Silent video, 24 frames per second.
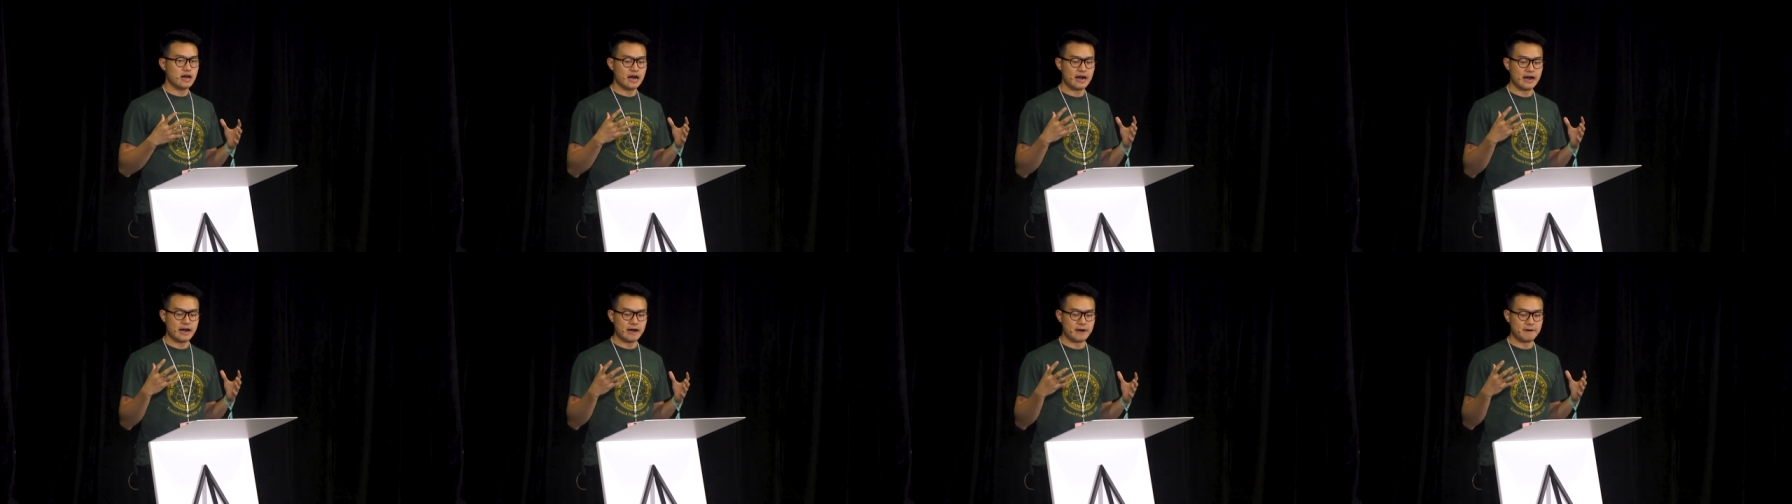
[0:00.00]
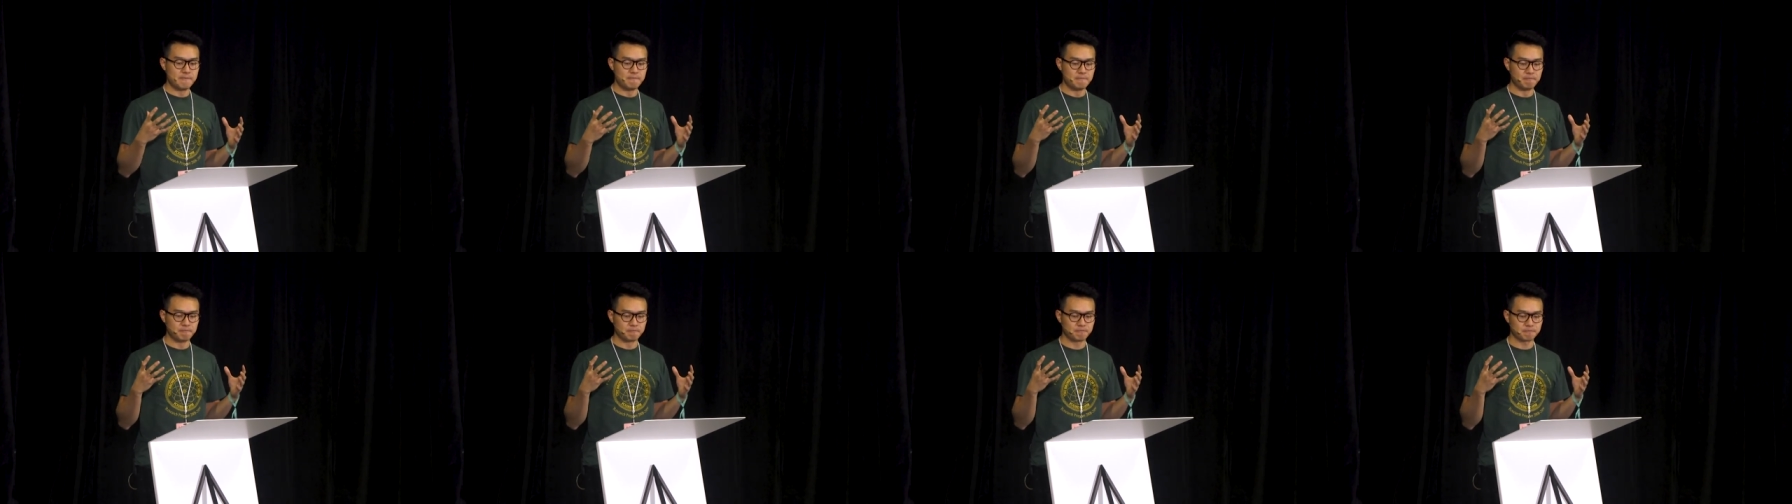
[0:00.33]

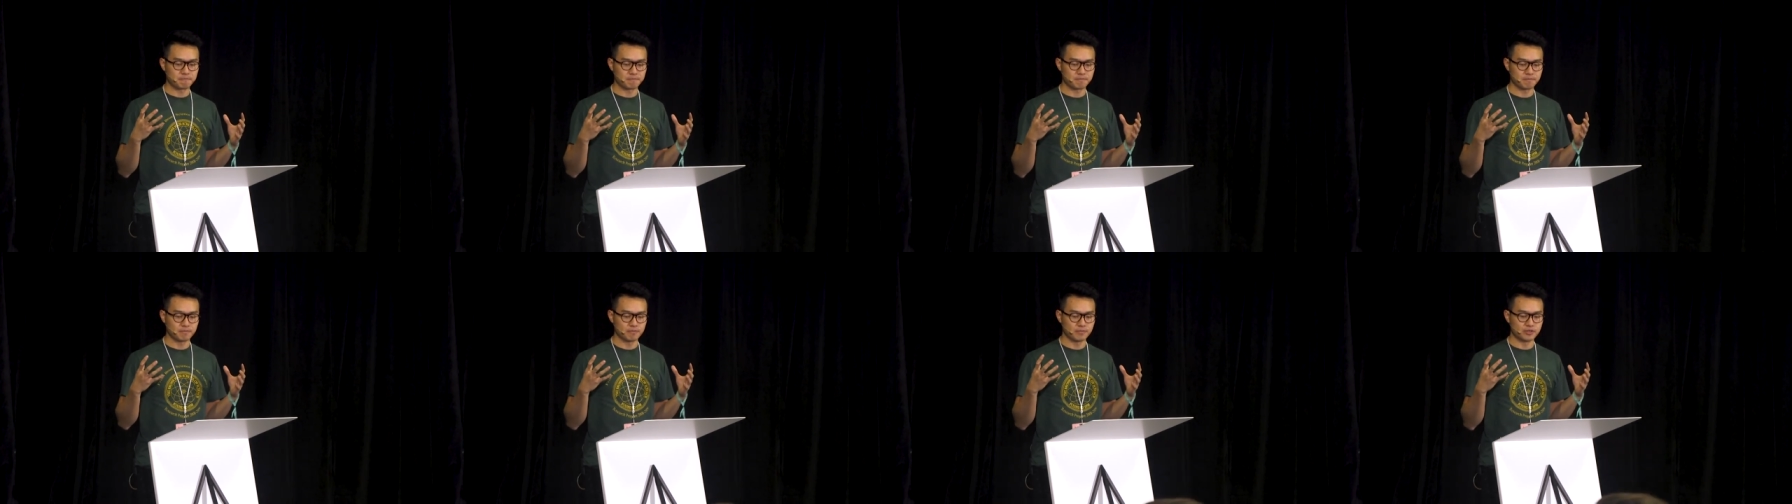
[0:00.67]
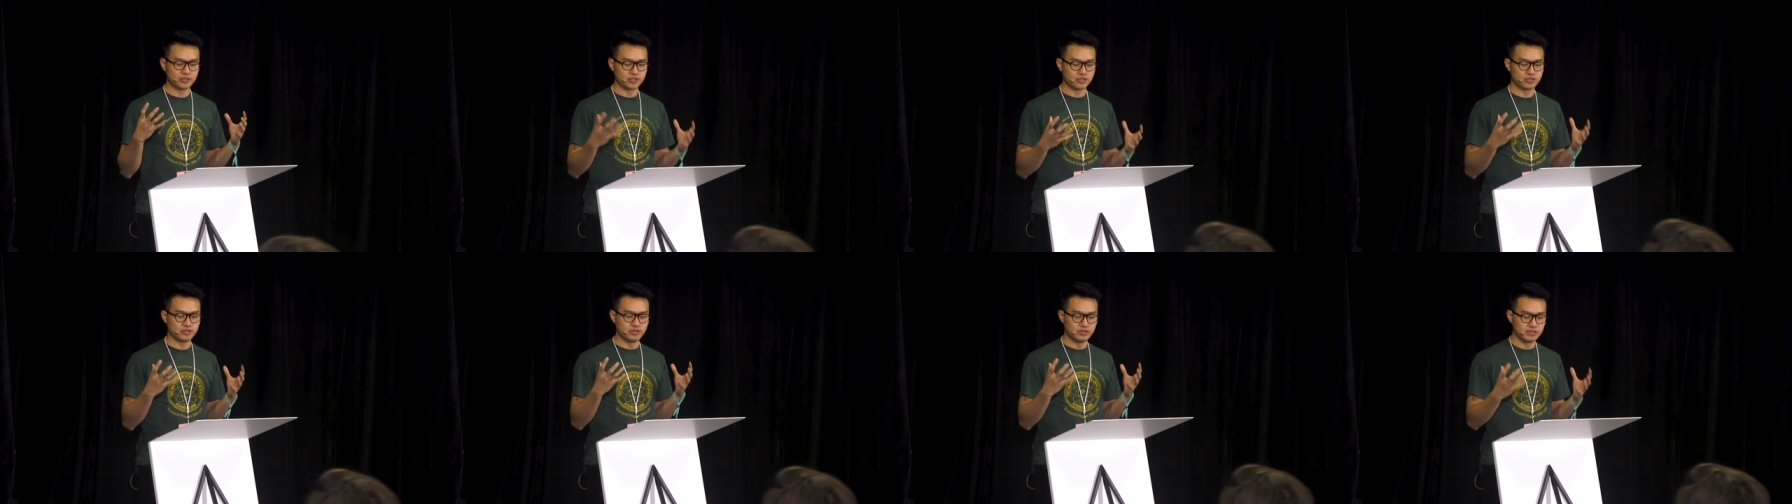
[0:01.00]
um,
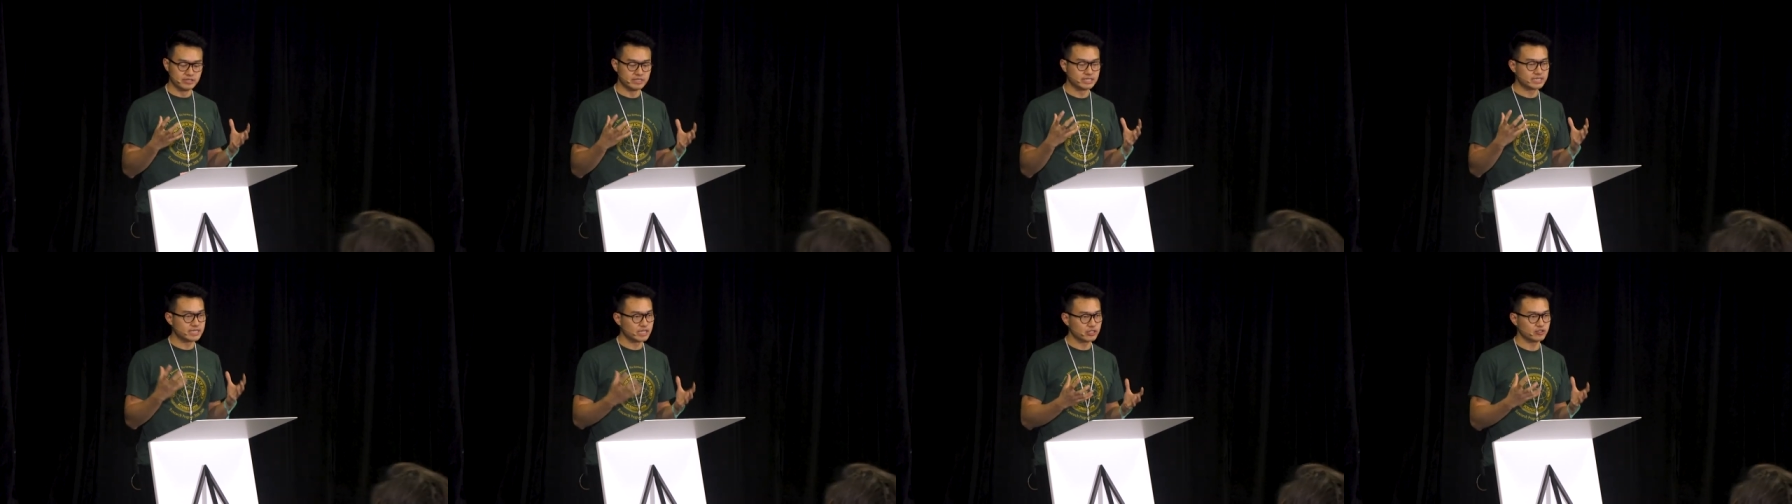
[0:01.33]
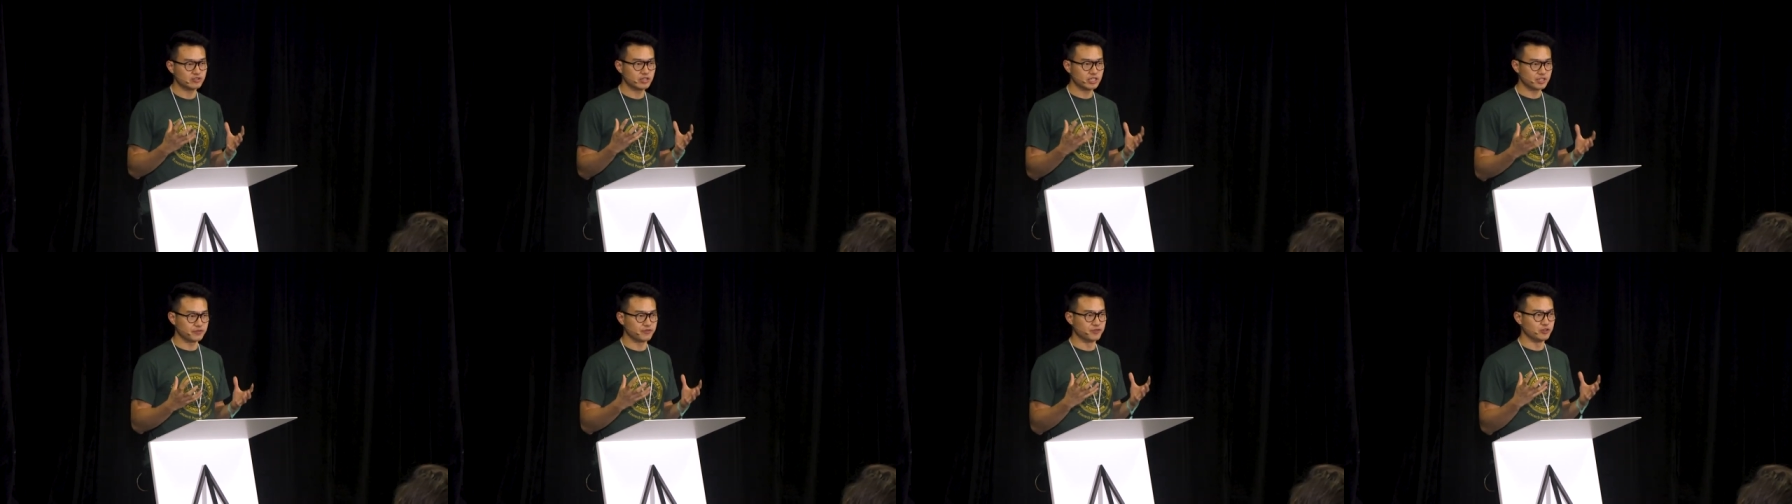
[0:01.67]
the
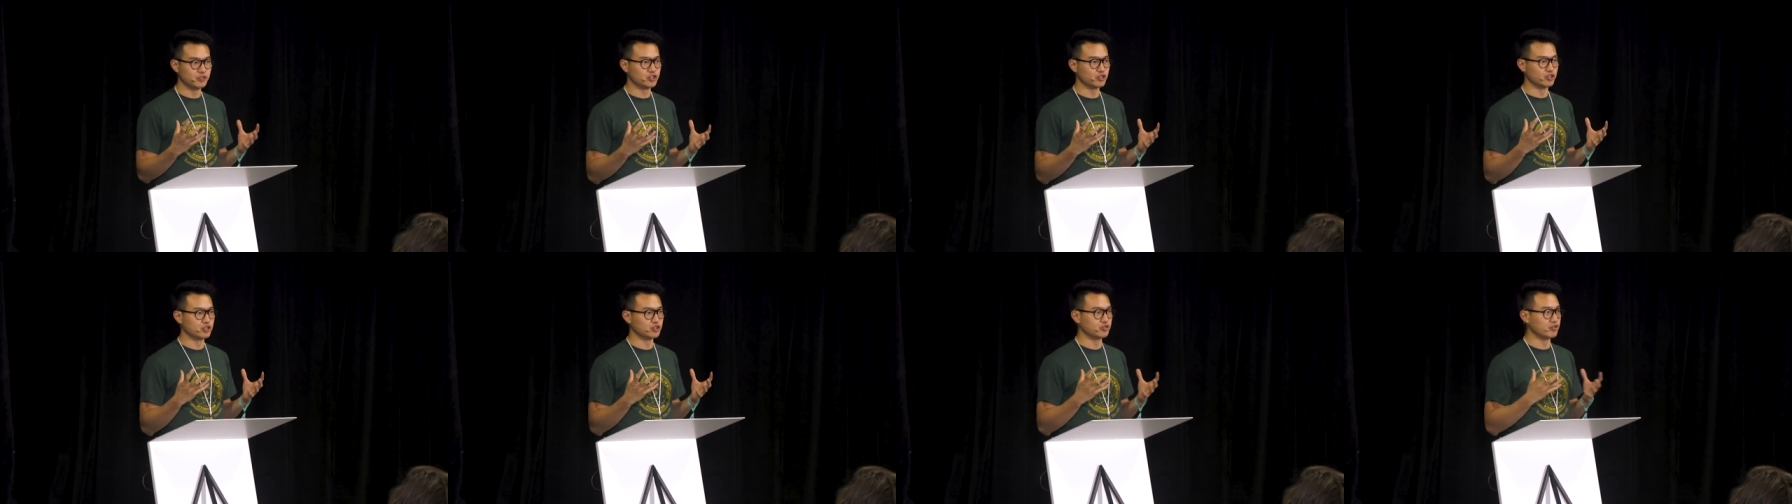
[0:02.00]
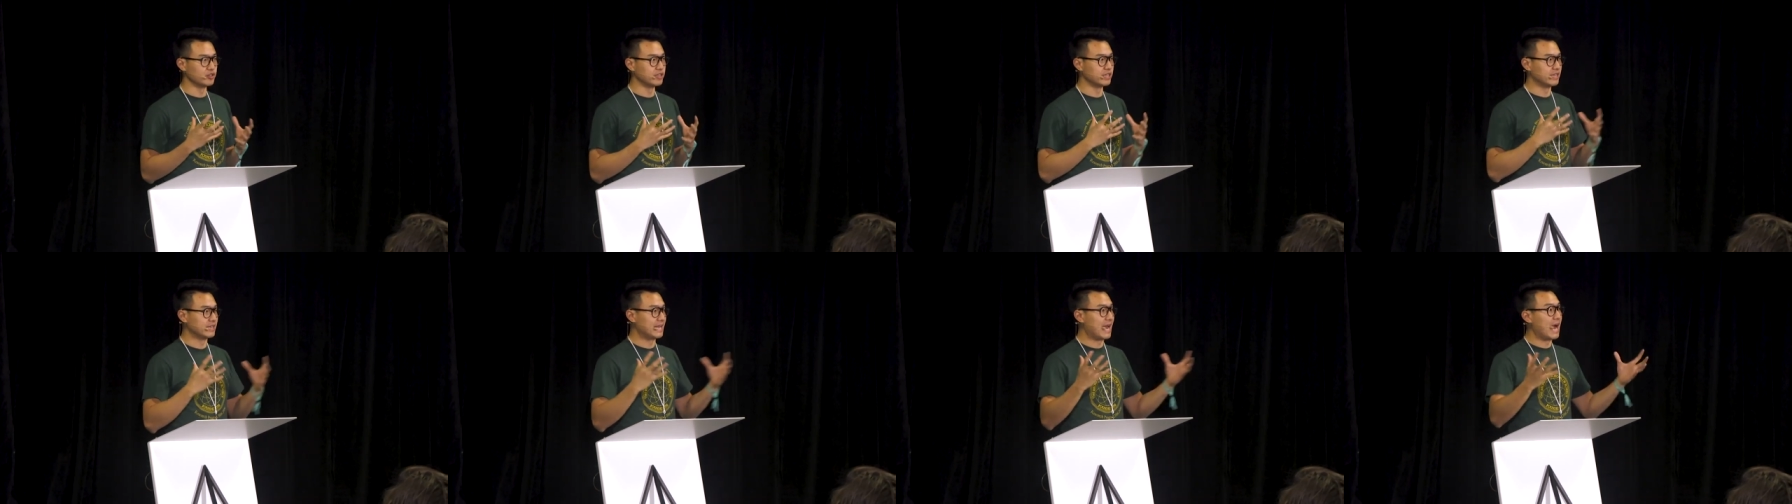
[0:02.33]
decentralized future
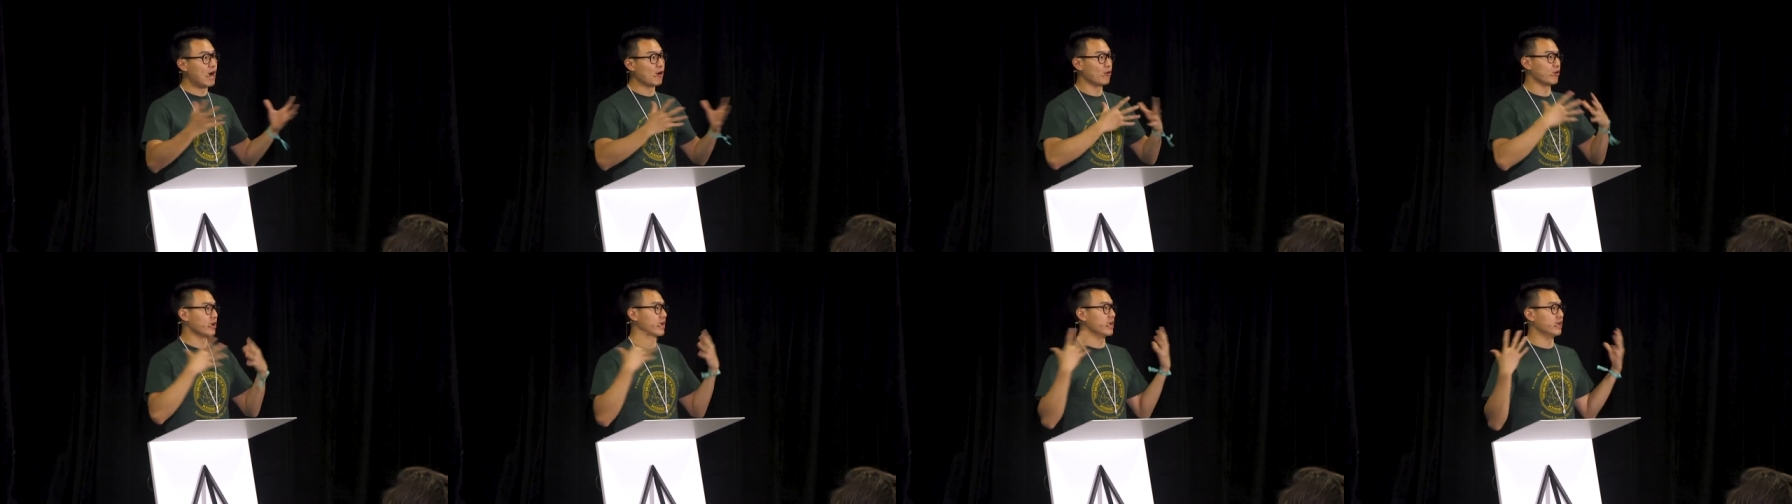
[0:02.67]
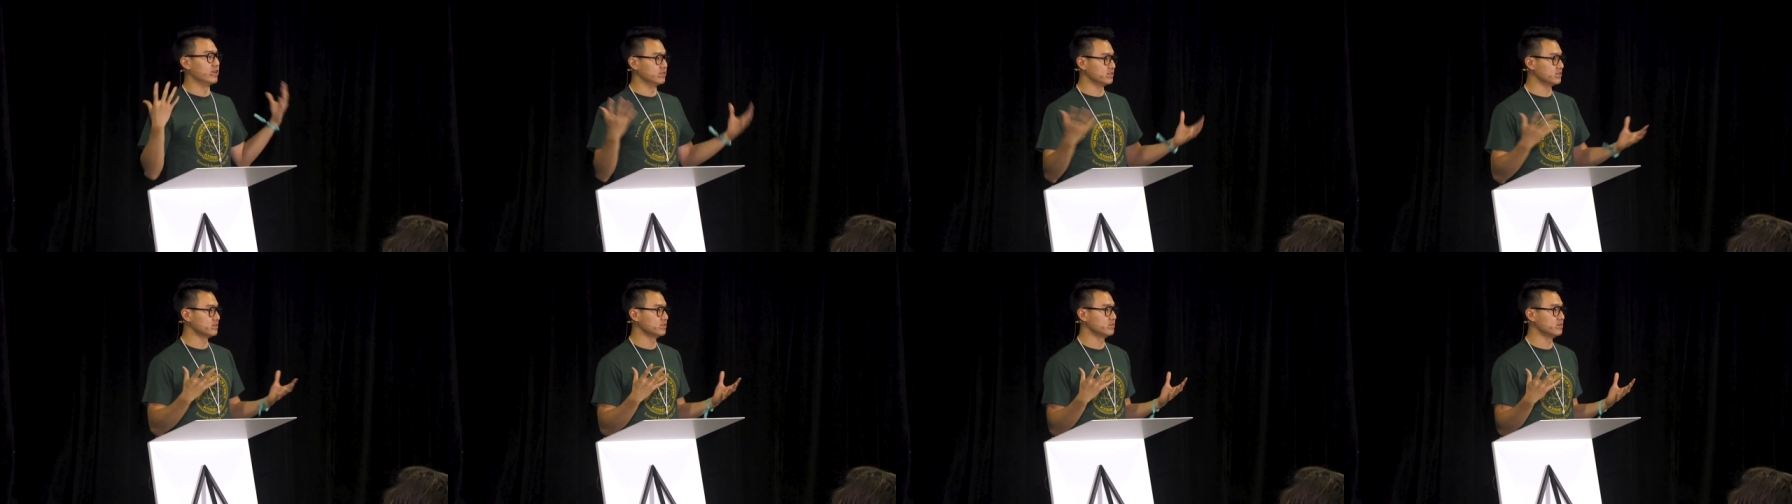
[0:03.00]
is really in our
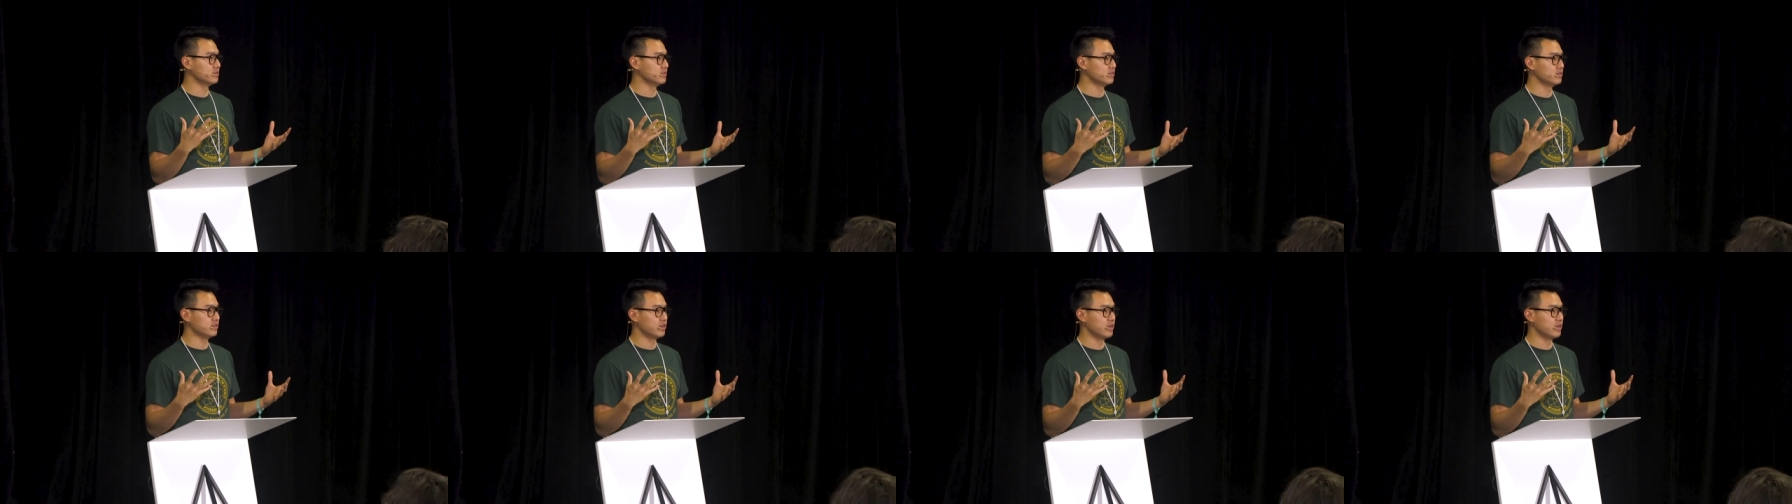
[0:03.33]
hands.